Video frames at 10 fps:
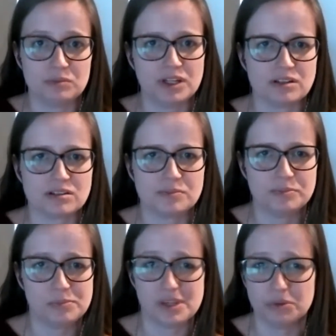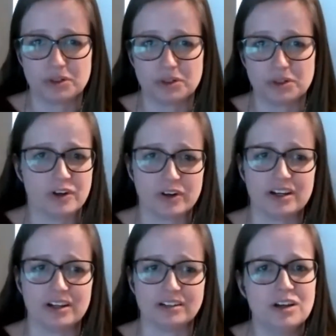because people are
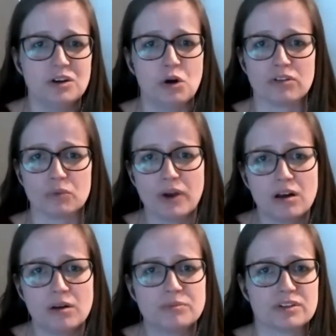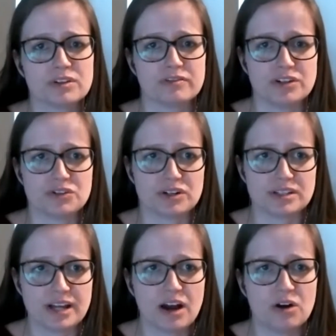very overwhelmed, they're very
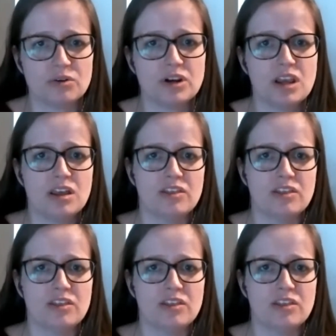stressed out,